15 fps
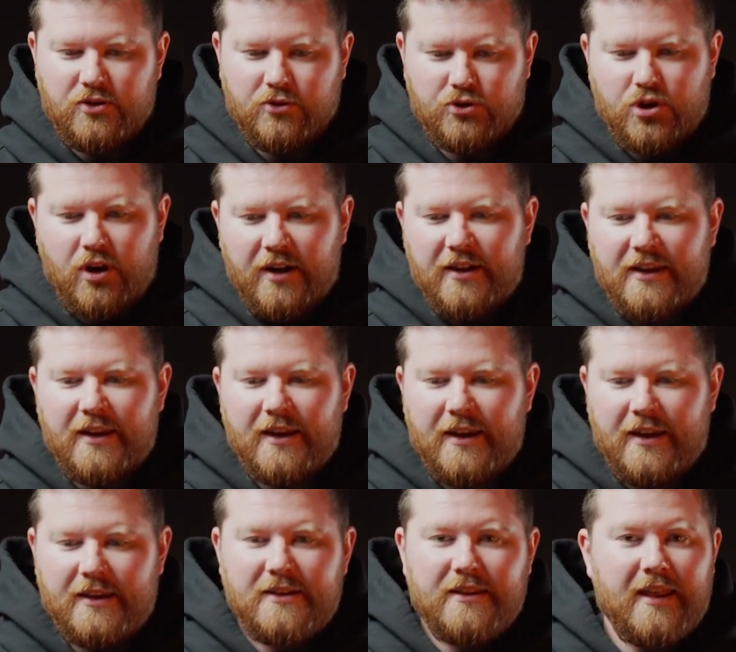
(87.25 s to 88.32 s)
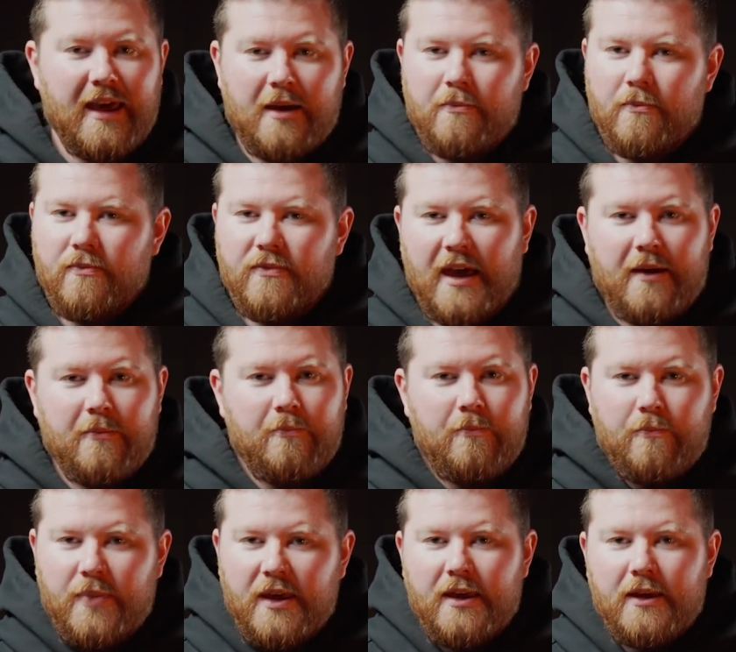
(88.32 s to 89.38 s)
you're trying to get it into that
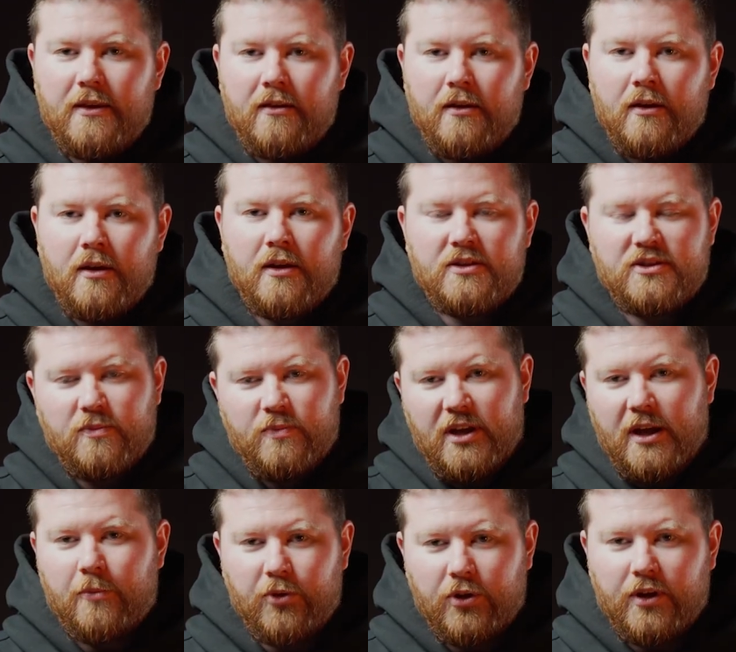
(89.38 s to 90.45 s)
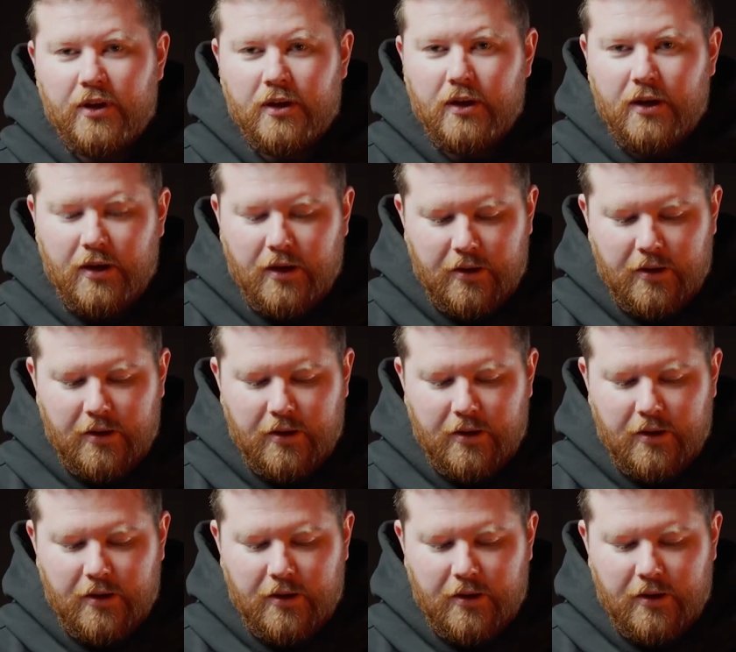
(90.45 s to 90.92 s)
pit to be able to